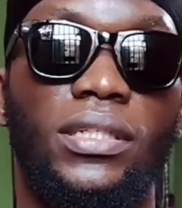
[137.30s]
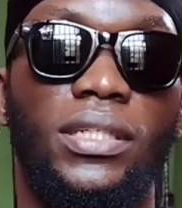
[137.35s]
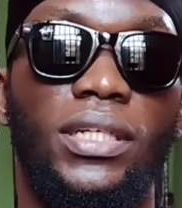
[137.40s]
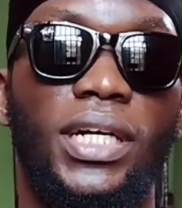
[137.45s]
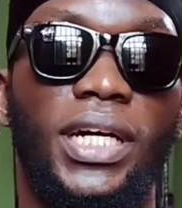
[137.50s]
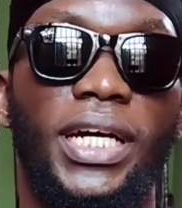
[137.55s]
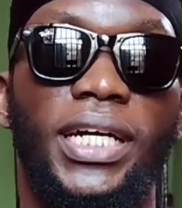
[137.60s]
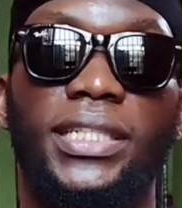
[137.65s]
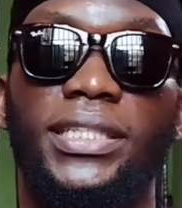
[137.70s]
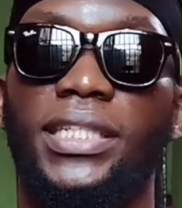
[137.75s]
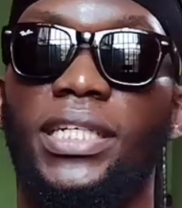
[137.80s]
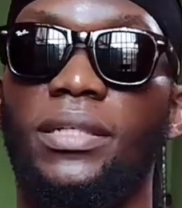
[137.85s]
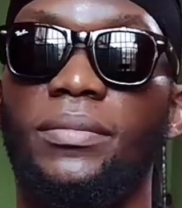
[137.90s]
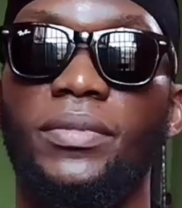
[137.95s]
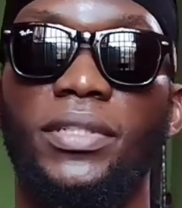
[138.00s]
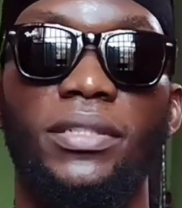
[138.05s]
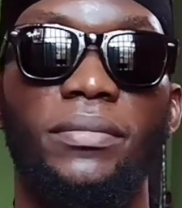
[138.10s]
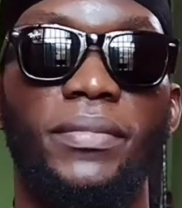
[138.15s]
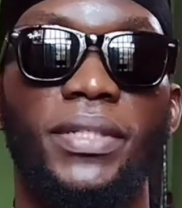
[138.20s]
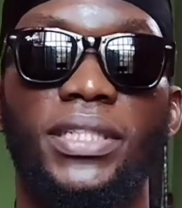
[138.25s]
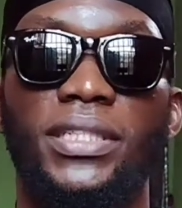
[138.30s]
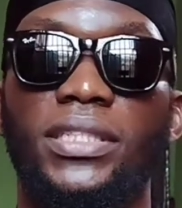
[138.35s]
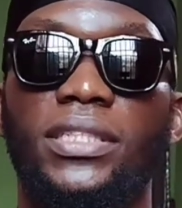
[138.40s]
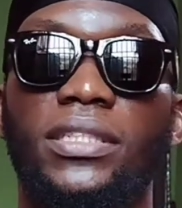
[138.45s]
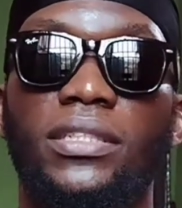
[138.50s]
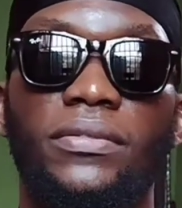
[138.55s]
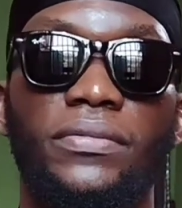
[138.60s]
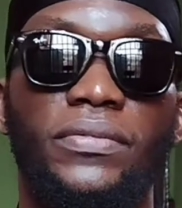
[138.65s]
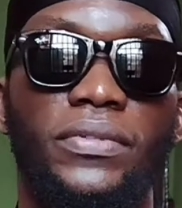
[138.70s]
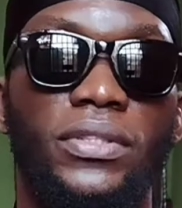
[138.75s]
I doubted
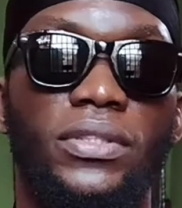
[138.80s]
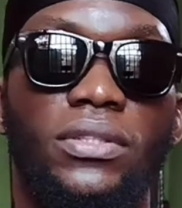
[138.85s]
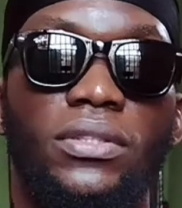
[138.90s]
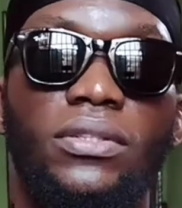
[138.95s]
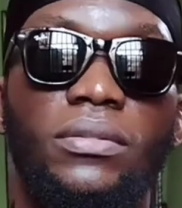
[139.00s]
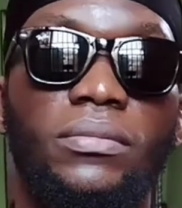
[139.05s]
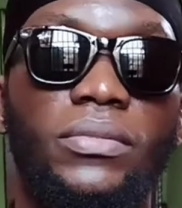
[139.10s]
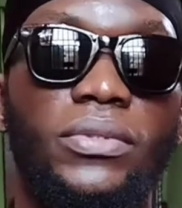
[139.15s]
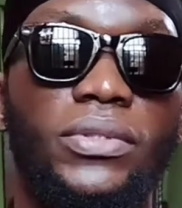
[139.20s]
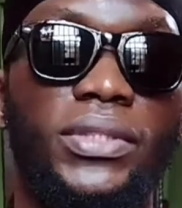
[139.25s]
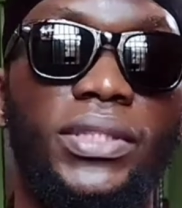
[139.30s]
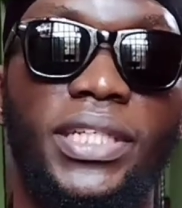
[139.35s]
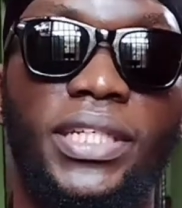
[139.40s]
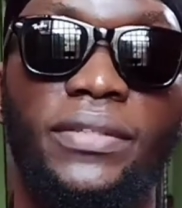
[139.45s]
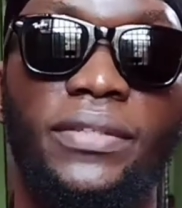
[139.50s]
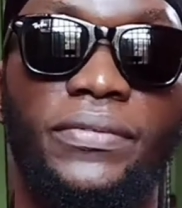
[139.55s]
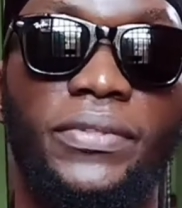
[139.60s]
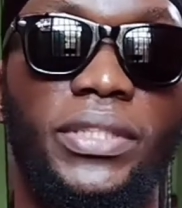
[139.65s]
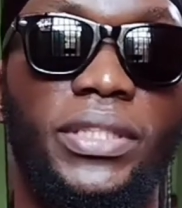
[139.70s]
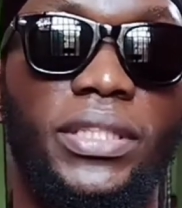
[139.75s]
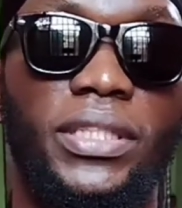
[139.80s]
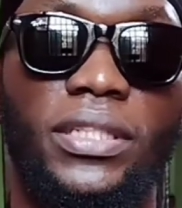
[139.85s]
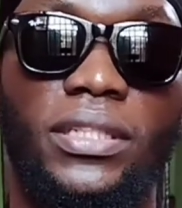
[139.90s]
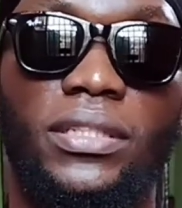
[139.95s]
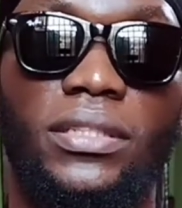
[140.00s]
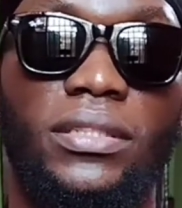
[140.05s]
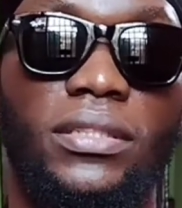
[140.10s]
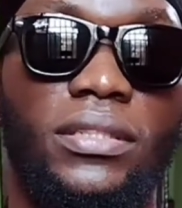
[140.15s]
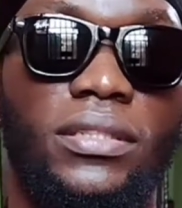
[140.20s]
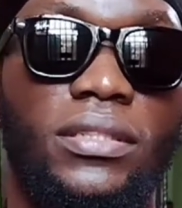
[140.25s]
myself in almost
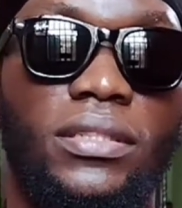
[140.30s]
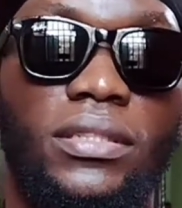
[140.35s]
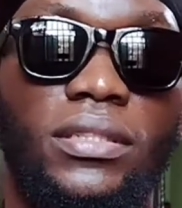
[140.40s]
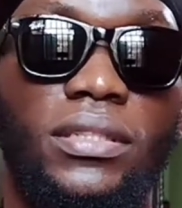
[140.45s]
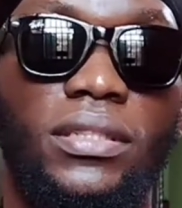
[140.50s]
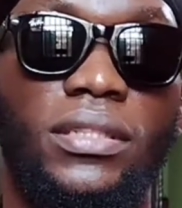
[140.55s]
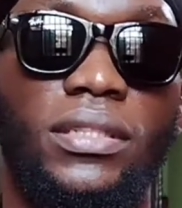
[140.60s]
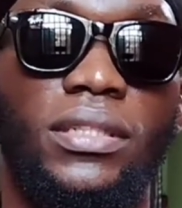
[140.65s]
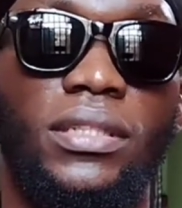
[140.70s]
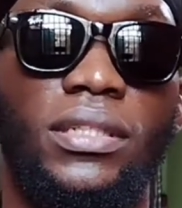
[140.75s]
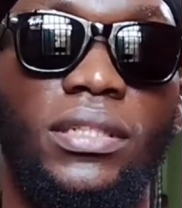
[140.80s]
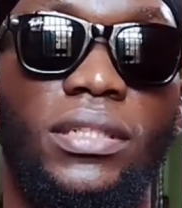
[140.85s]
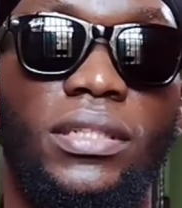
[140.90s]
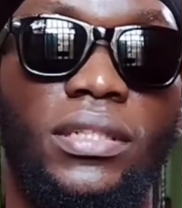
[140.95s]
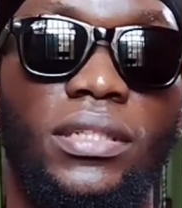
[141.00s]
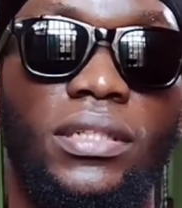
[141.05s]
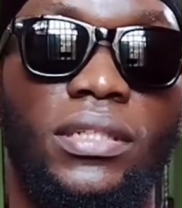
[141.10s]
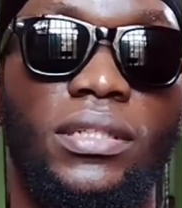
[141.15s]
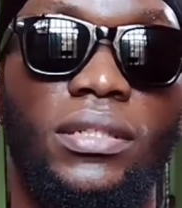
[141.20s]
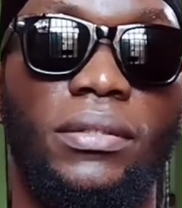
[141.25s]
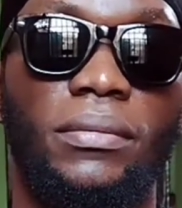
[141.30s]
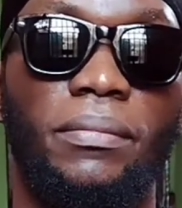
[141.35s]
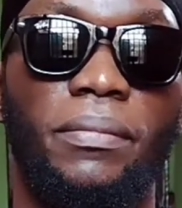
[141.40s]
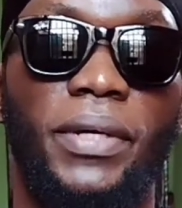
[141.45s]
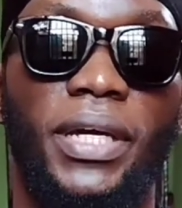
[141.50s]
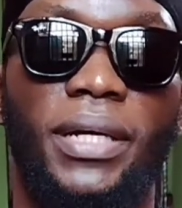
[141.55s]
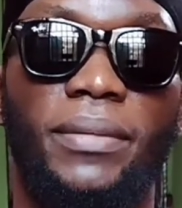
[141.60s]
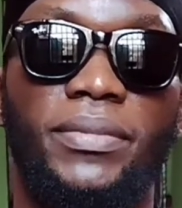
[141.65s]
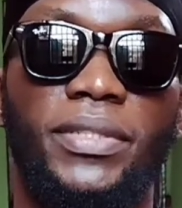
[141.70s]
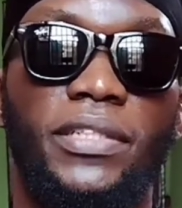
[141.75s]
everything.
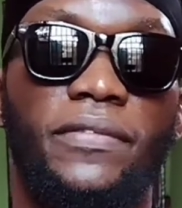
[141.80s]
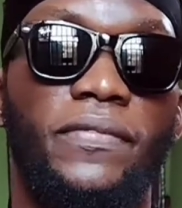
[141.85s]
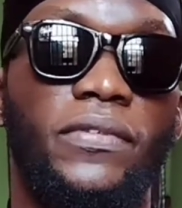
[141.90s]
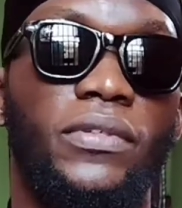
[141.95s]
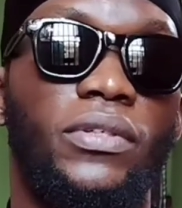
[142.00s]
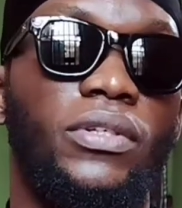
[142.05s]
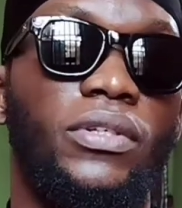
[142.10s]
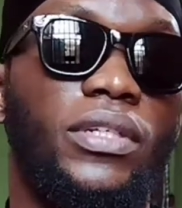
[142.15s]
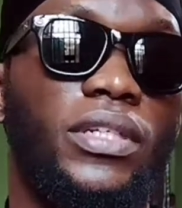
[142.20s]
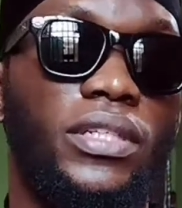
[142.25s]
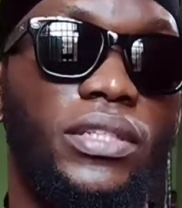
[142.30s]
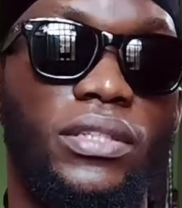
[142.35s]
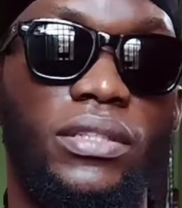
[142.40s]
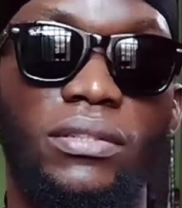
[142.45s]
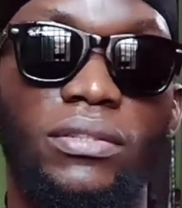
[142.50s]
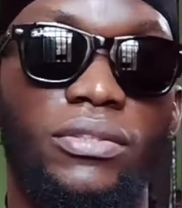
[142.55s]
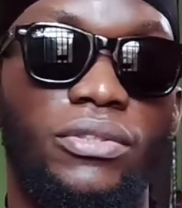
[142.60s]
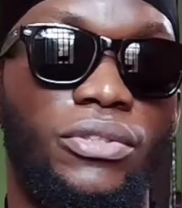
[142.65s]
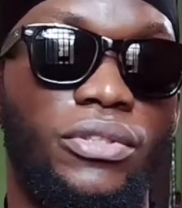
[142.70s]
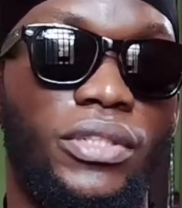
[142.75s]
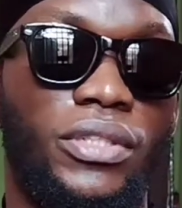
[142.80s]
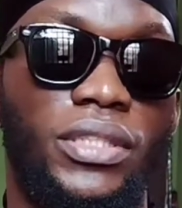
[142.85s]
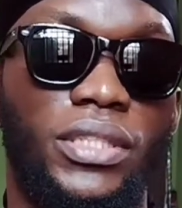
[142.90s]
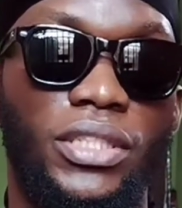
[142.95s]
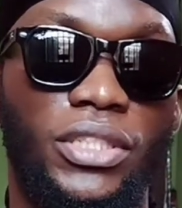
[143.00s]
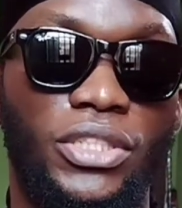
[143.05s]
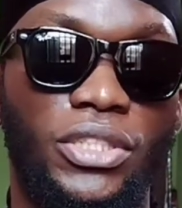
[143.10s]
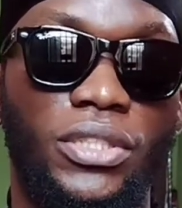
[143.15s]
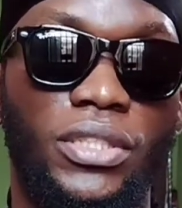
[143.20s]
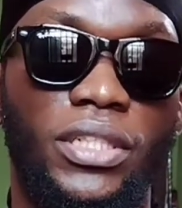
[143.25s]
Perhaps even looking through a
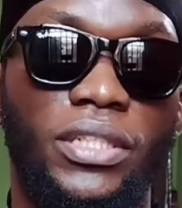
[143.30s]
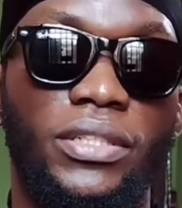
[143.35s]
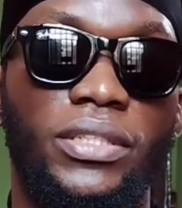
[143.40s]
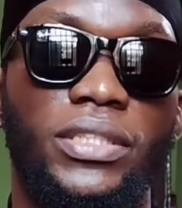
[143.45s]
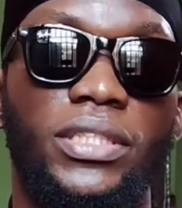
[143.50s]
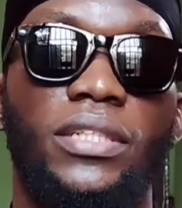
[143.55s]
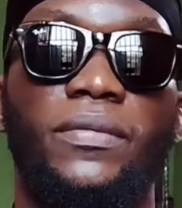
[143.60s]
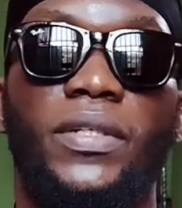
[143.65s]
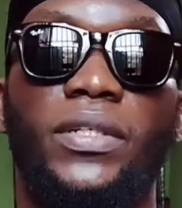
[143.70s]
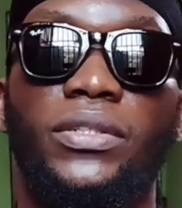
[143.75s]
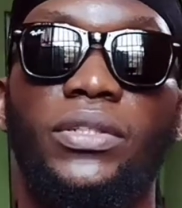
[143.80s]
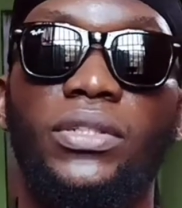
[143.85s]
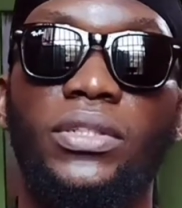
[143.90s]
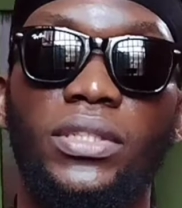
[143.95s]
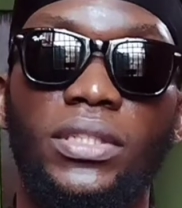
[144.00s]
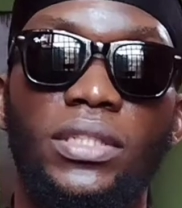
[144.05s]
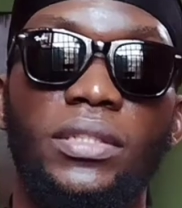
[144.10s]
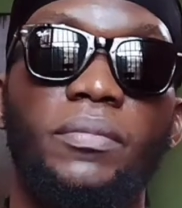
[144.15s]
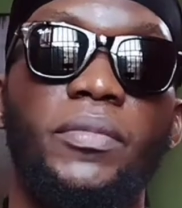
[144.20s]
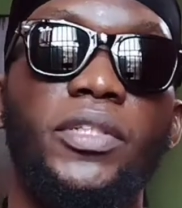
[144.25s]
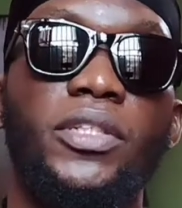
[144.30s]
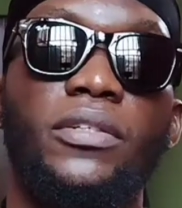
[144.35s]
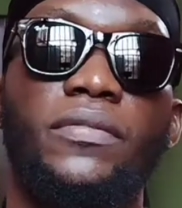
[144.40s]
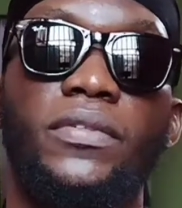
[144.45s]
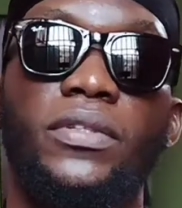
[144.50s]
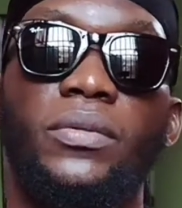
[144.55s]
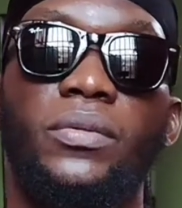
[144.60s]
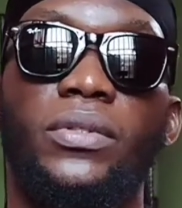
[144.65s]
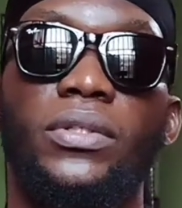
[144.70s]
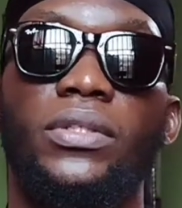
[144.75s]
dictionary, say I'll just see the meaning of
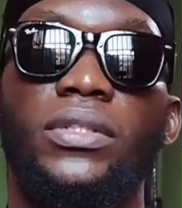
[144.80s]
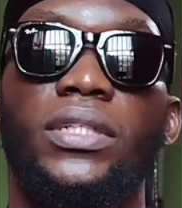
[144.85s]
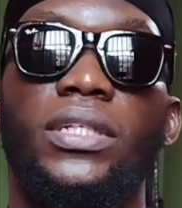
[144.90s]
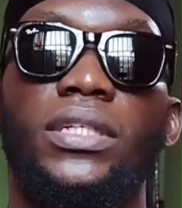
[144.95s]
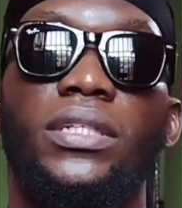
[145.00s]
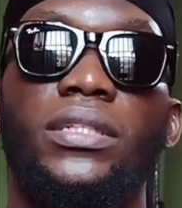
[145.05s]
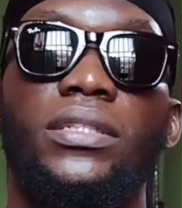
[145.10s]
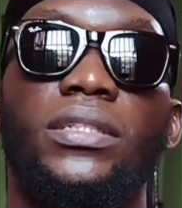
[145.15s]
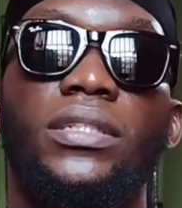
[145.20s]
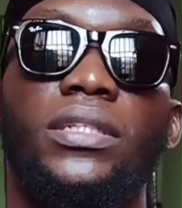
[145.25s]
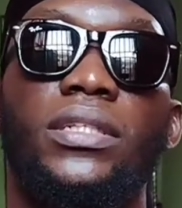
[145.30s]
a word and